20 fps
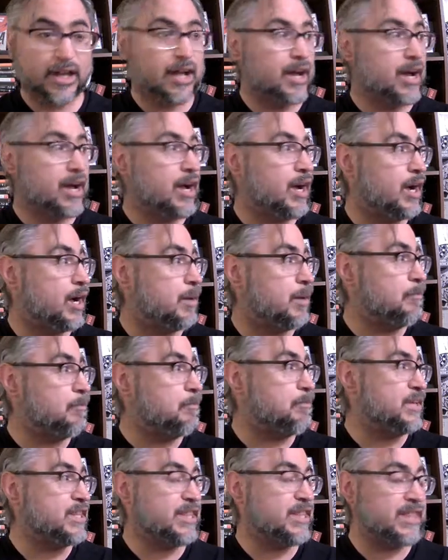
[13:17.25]

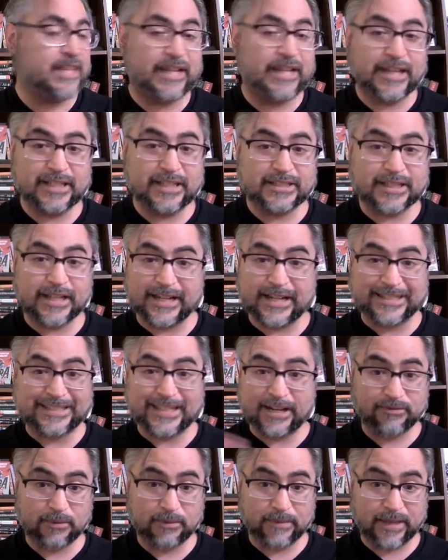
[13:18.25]
but the thing is, like,
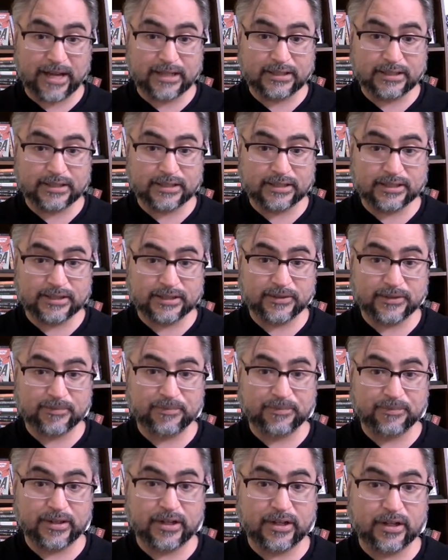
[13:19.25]
aside from that,
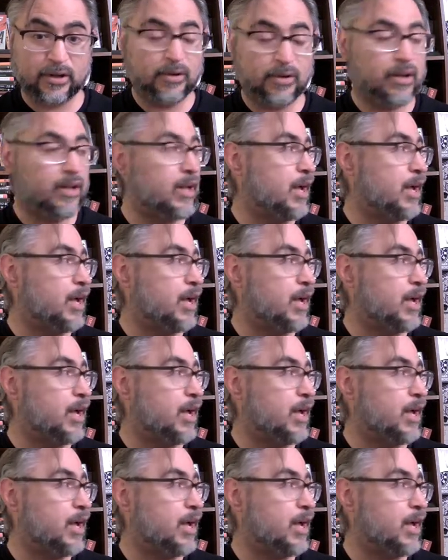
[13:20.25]
you know,